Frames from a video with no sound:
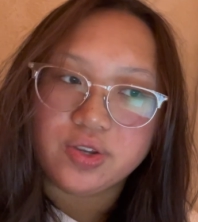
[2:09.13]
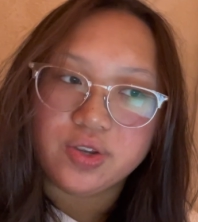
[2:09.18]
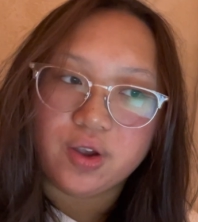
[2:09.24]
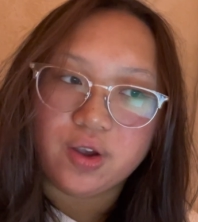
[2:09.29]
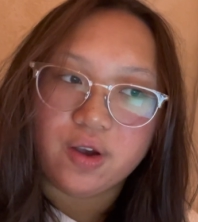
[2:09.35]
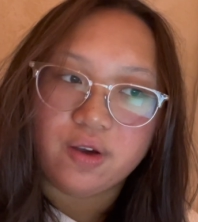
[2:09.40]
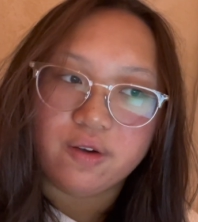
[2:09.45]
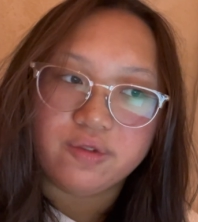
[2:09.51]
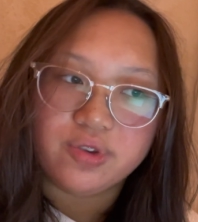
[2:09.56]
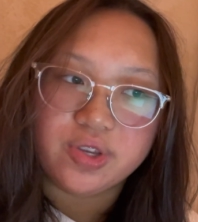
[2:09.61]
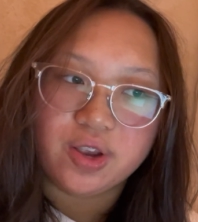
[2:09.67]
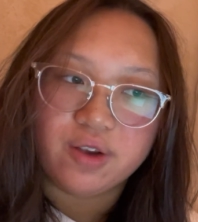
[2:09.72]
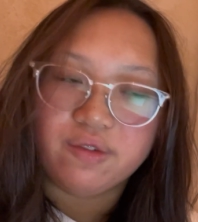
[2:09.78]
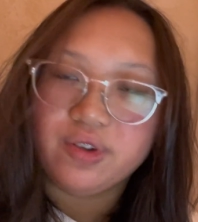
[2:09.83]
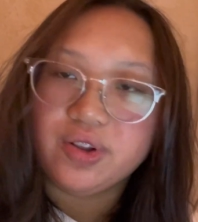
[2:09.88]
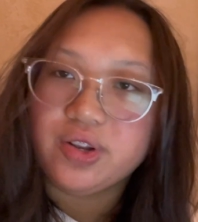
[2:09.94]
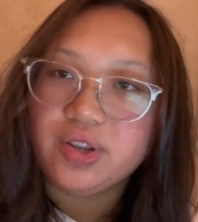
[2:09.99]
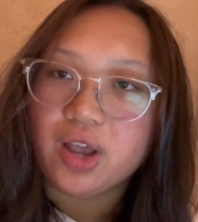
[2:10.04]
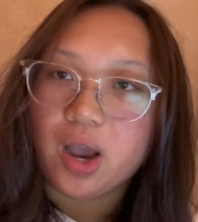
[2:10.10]
of
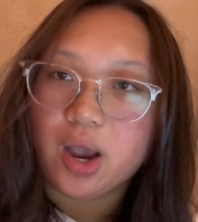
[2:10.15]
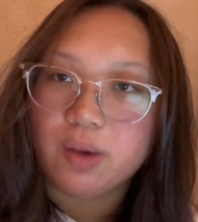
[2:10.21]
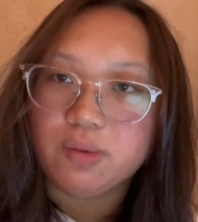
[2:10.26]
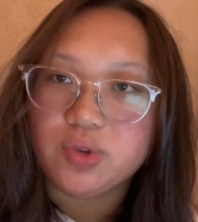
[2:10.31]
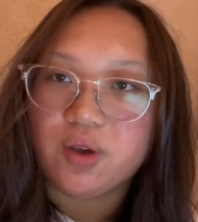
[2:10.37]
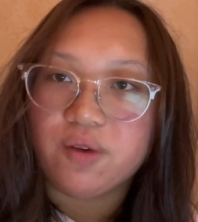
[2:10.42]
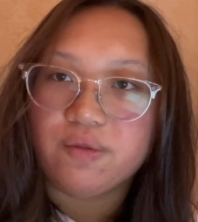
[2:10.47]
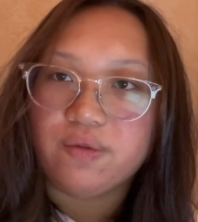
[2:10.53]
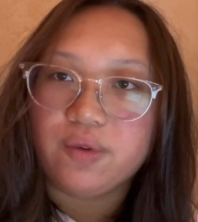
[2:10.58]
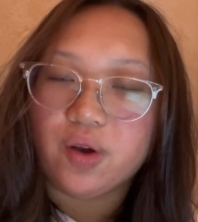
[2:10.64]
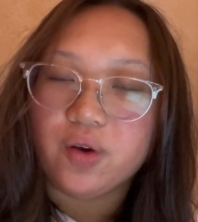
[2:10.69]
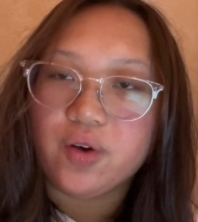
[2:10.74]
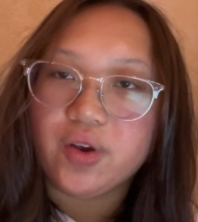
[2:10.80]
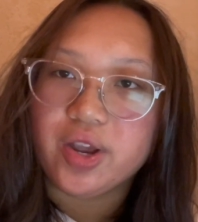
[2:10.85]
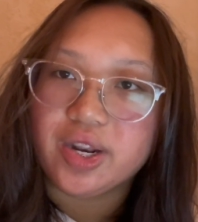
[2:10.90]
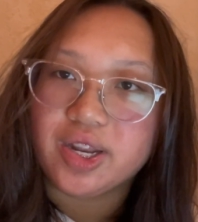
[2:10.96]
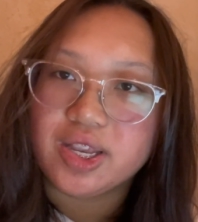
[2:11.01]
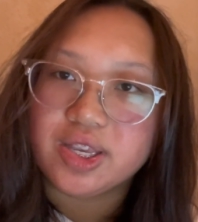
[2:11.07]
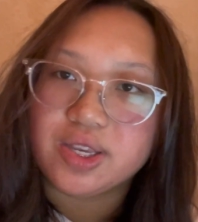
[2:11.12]
several types of
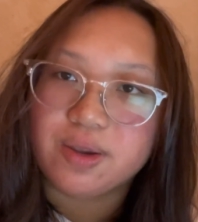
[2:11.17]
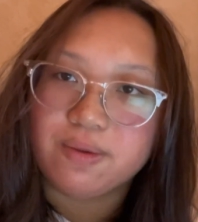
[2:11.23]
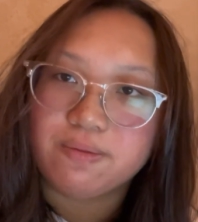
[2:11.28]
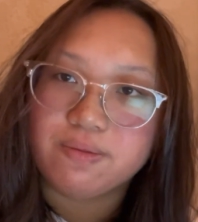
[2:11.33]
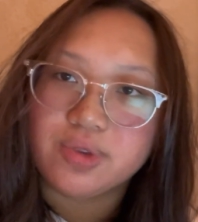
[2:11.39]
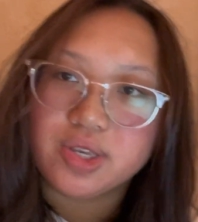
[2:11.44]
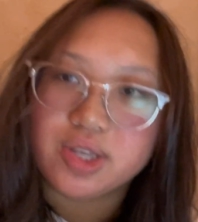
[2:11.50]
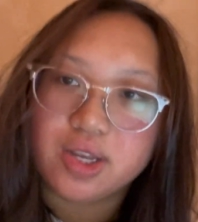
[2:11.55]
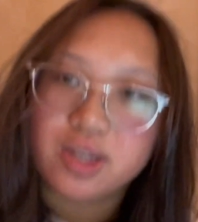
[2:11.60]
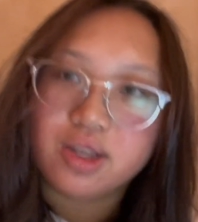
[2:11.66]
organisms.